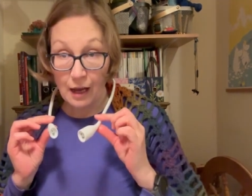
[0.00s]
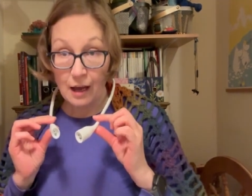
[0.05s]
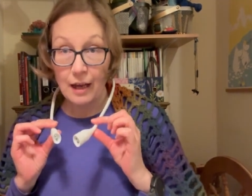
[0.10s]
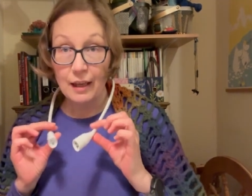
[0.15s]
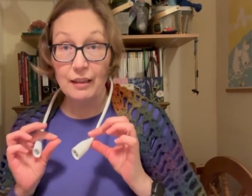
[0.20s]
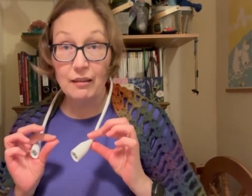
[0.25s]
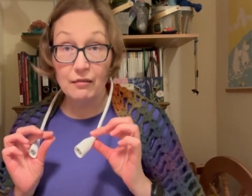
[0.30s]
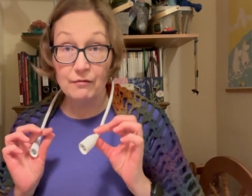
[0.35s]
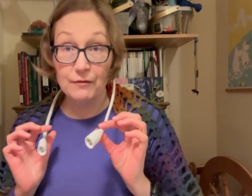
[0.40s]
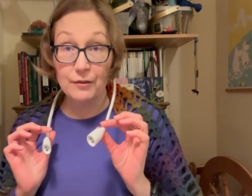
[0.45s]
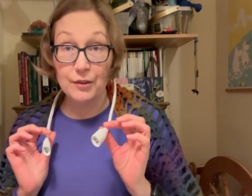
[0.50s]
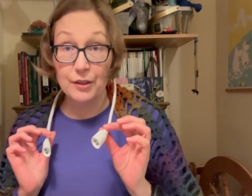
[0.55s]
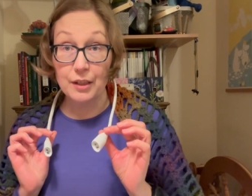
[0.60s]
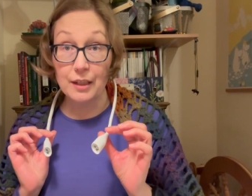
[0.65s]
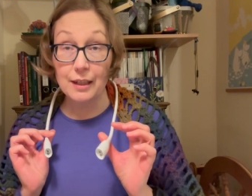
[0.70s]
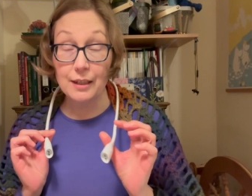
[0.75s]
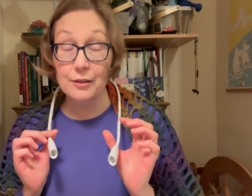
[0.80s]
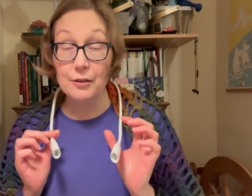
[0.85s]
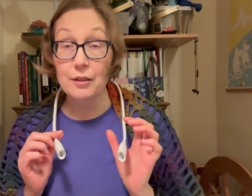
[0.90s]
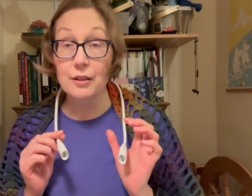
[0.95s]
And
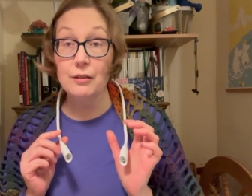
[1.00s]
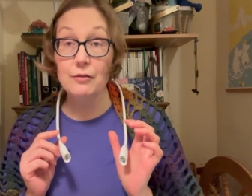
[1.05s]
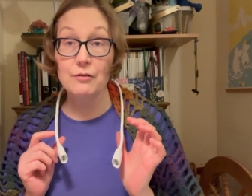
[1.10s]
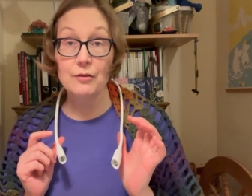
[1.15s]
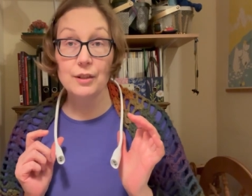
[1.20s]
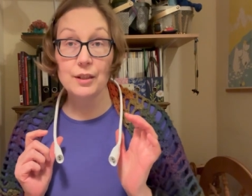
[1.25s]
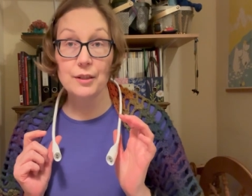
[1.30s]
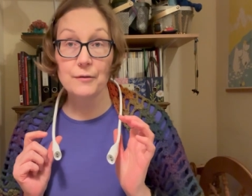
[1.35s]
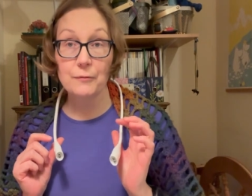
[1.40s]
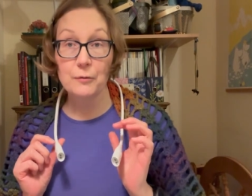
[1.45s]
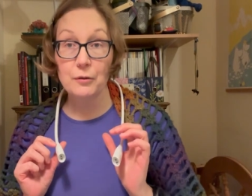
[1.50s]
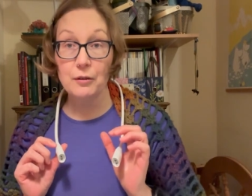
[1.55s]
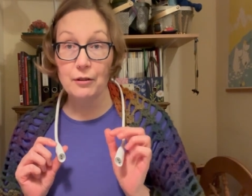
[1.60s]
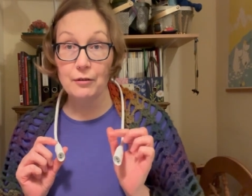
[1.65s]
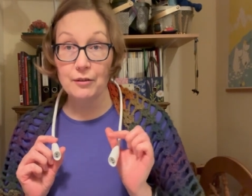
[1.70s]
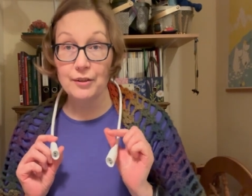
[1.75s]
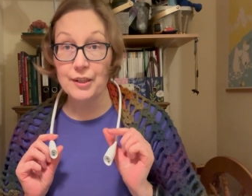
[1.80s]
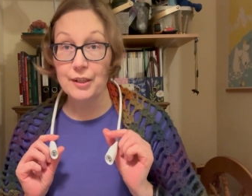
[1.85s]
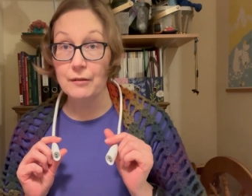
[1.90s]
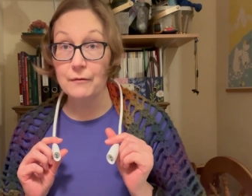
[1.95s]
obviously you can use this for
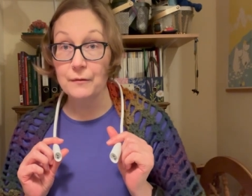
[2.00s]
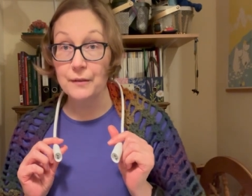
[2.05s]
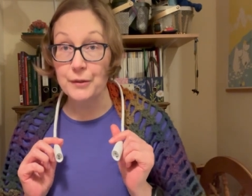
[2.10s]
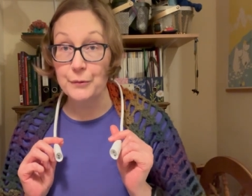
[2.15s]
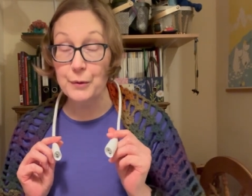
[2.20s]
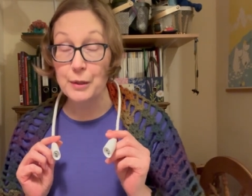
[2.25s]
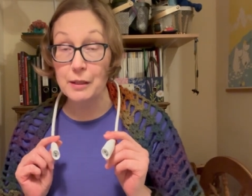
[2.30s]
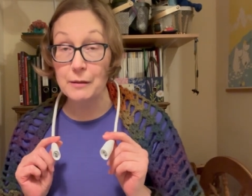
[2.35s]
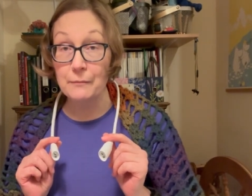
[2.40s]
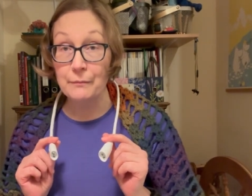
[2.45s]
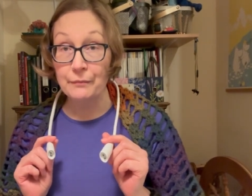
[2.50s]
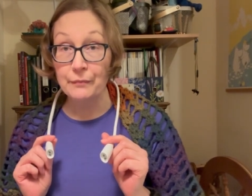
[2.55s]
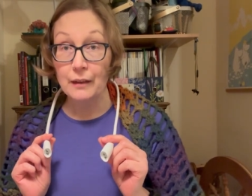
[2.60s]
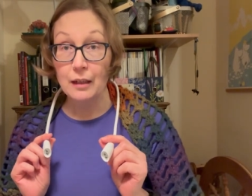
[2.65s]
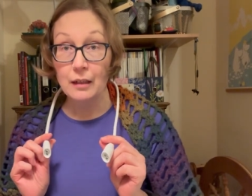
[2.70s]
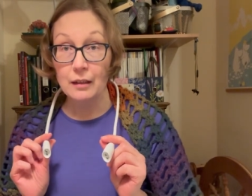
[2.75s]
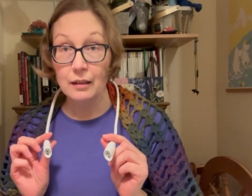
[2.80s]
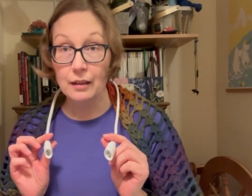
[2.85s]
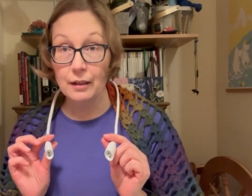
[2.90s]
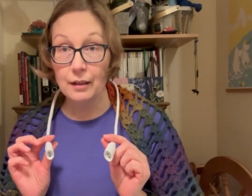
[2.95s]
other stuff as well,
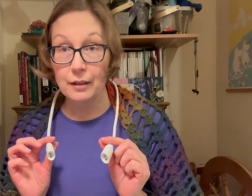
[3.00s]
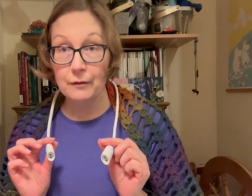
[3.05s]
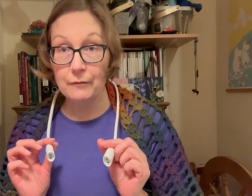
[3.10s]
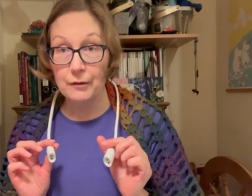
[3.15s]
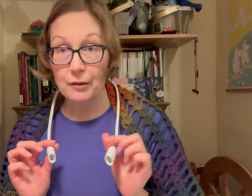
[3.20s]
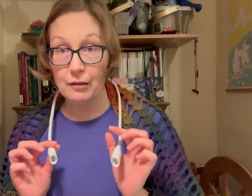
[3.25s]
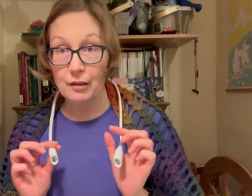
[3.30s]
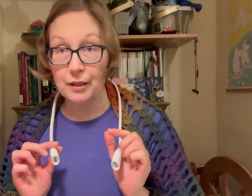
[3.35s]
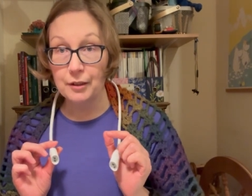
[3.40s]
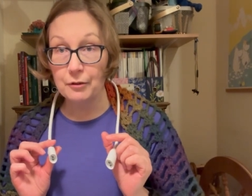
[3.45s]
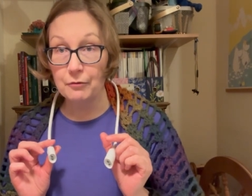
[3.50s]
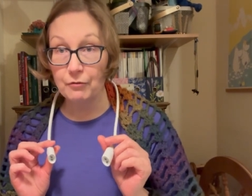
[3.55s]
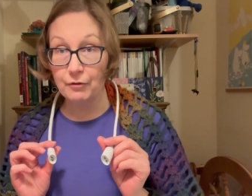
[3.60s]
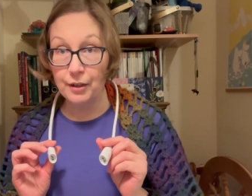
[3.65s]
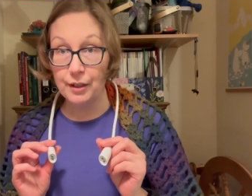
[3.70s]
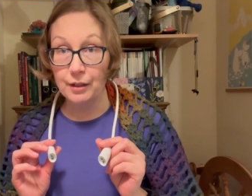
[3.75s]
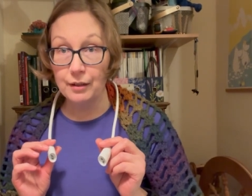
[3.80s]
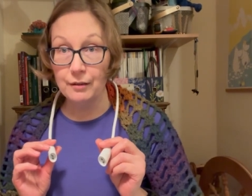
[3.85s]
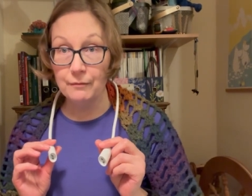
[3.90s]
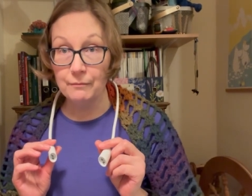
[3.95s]
like if you like to
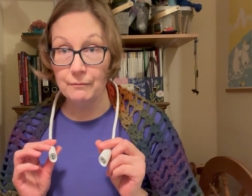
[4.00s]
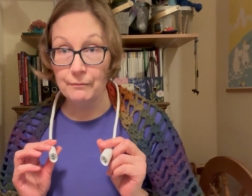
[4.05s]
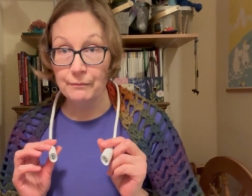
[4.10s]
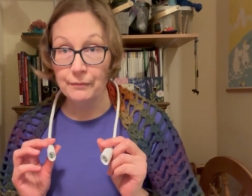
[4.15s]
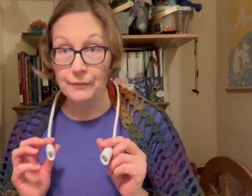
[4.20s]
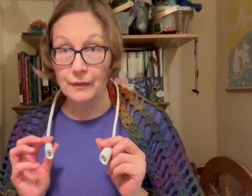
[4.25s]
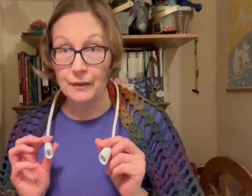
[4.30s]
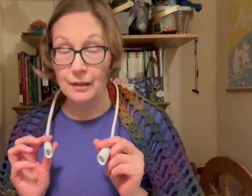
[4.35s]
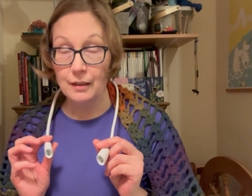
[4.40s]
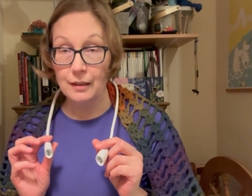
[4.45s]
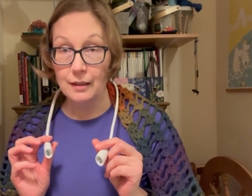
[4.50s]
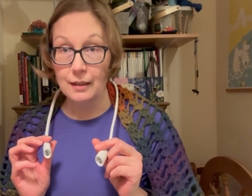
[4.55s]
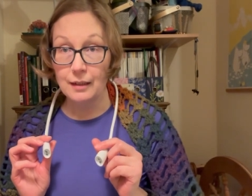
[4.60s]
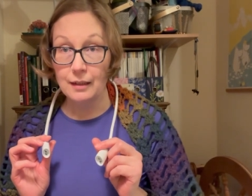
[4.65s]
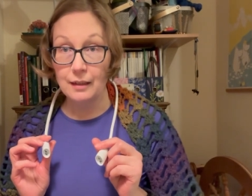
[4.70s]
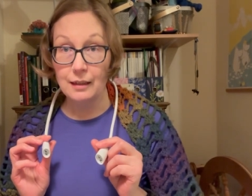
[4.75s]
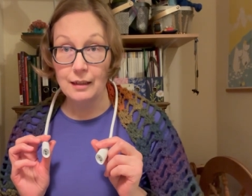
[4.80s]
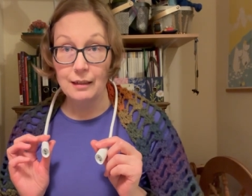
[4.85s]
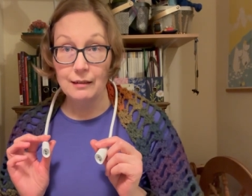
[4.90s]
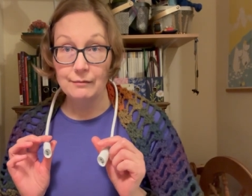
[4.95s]
read
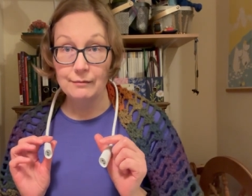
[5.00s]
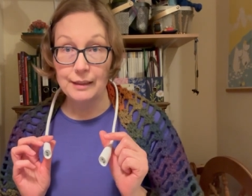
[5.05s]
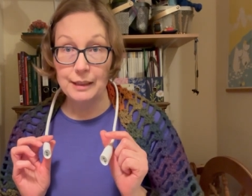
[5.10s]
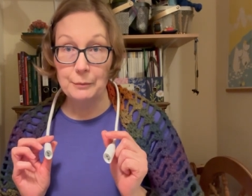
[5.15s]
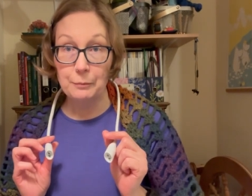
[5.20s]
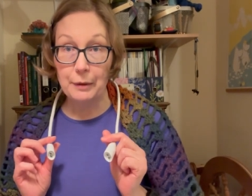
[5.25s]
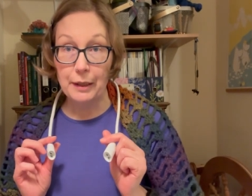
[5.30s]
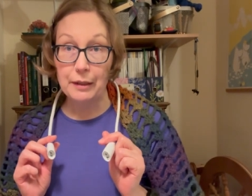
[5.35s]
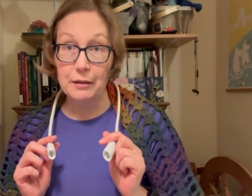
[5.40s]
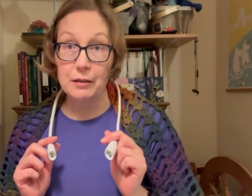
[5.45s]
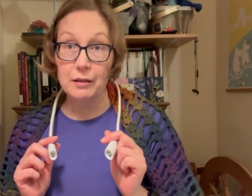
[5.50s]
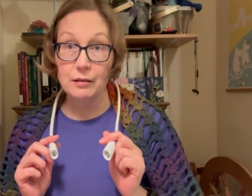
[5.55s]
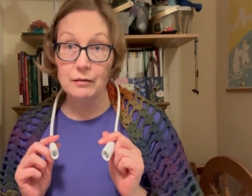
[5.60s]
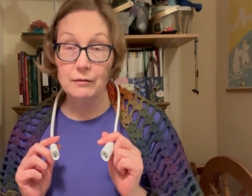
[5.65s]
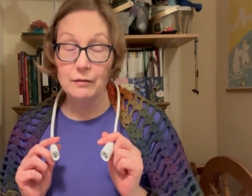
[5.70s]
in bed,